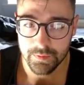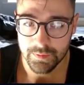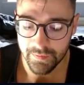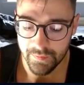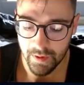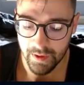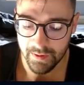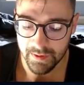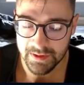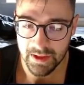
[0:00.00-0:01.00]
define the
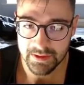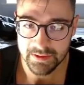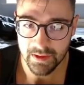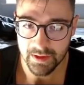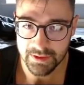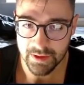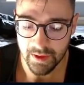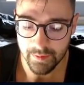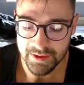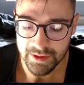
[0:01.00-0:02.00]
exact, like a
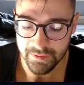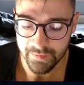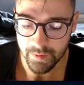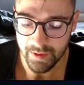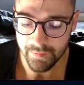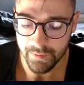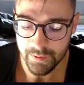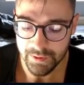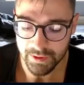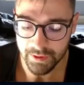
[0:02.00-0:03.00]
starting position for where the
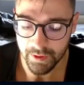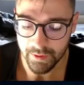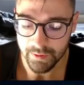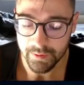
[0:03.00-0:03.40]
food's going to go.